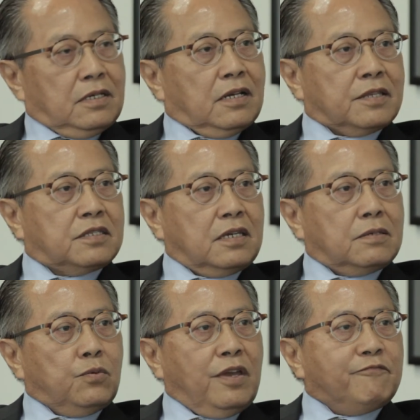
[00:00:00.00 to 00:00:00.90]
I
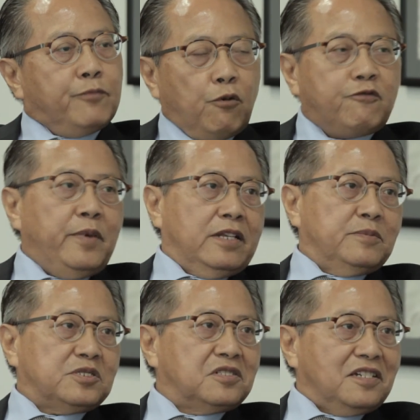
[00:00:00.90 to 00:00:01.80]
think we have both made a
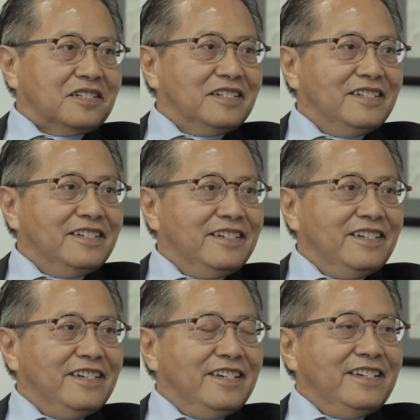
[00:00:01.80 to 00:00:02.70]
mistake.
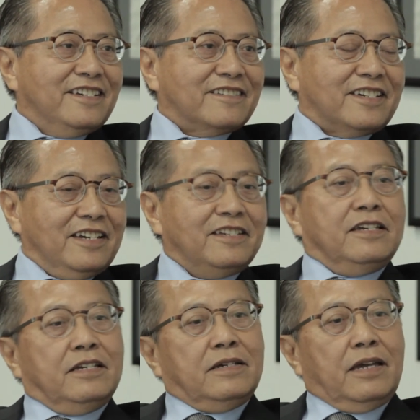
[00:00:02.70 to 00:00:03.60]
Okay?
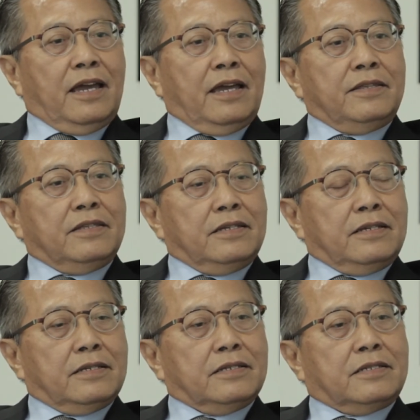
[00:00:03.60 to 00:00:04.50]
And
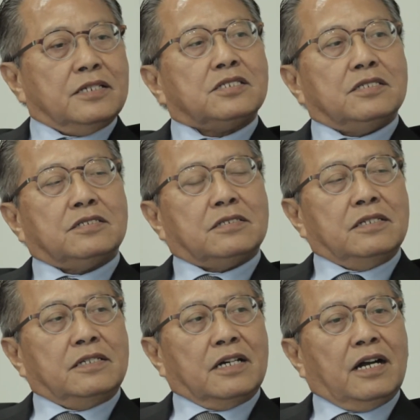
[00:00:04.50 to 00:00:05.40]
this is
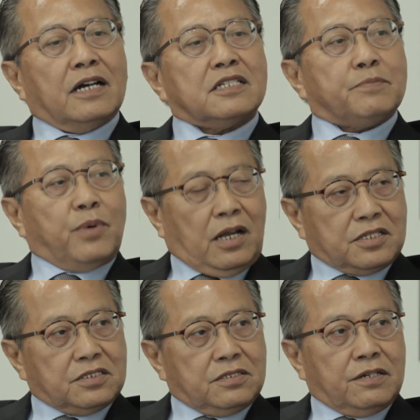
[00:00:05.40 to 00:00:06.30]
the hardest
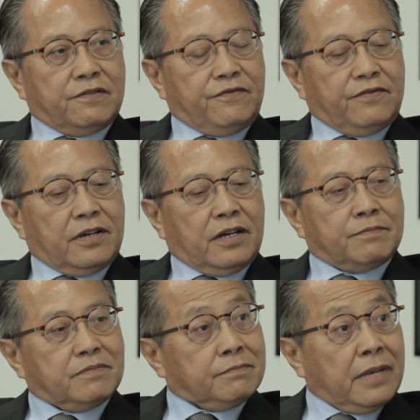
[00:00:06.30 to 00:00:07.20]
part of
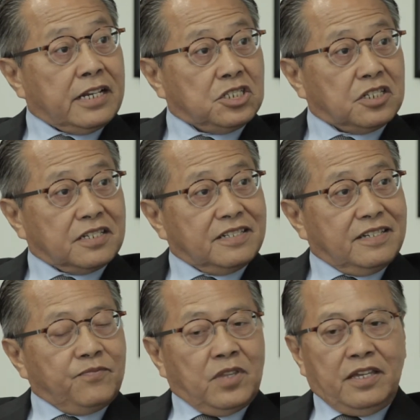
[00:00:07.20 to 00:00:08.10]
managing.
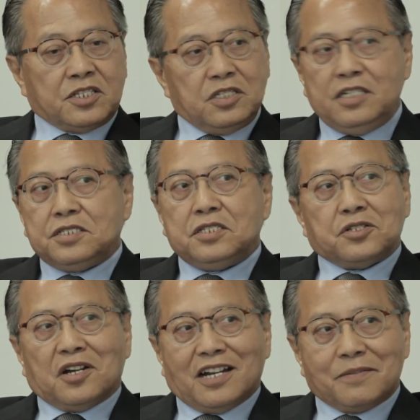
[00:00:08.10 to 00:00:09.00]
It's easy
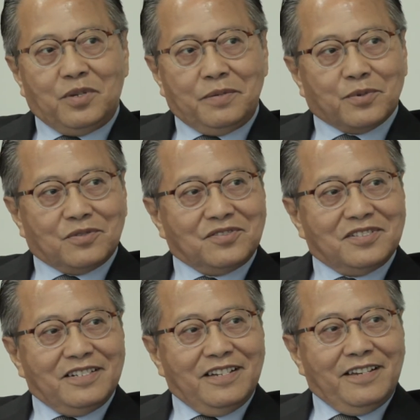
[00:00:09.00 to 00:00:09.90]
to hire people,
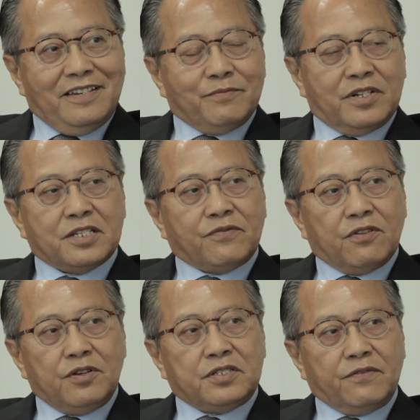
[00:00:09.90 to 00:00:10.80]
but it's
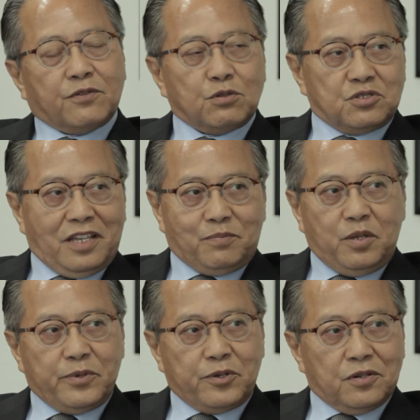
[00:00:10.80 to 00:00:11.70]
very difficult to let
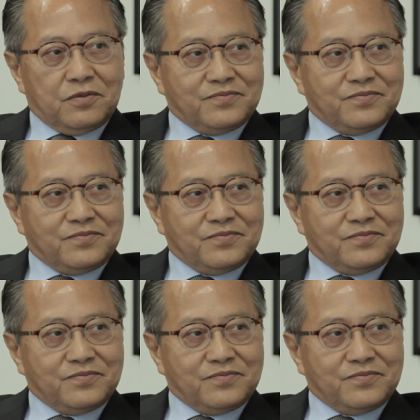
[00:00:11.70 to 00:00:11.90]
people go.